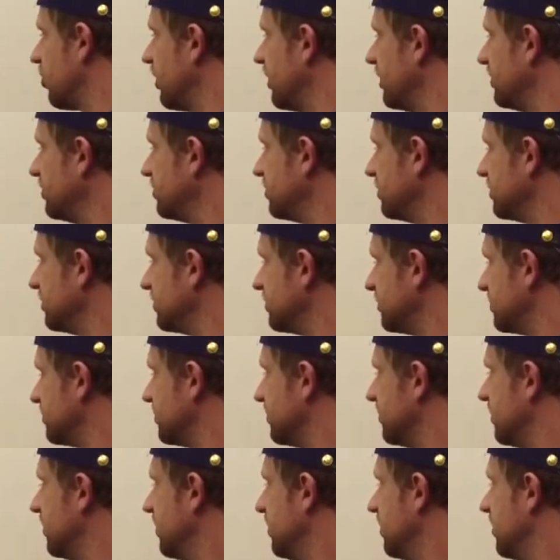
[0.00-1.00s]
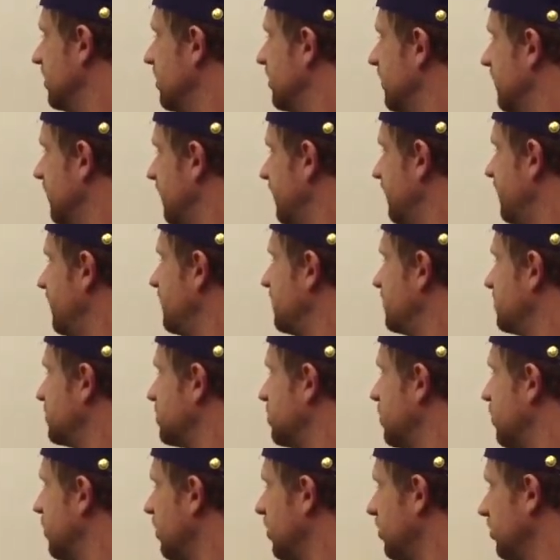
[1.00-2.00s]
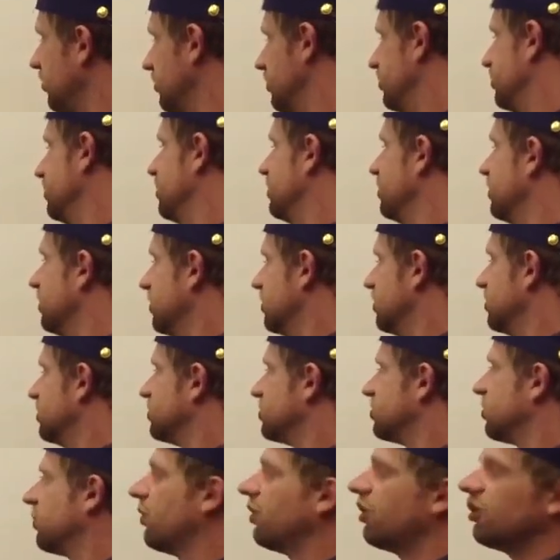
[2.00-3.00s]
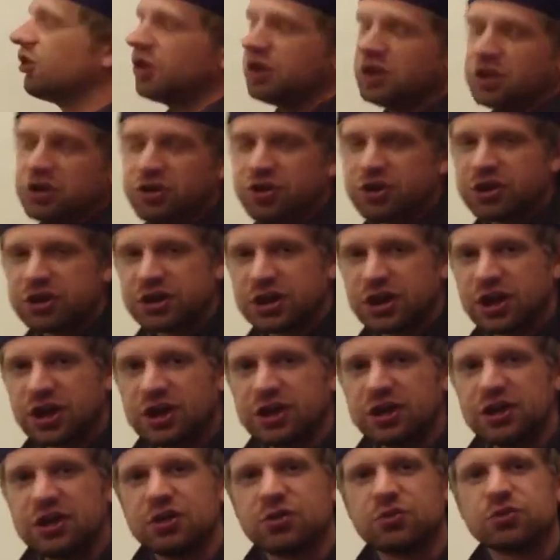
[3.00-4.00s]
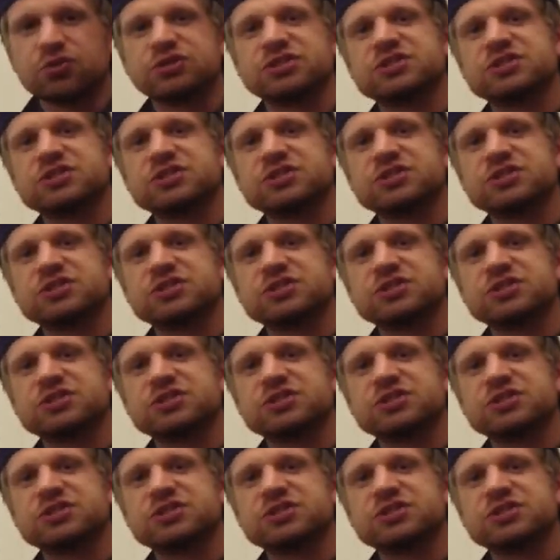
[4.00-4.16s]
inches. Feet squared. So our area equals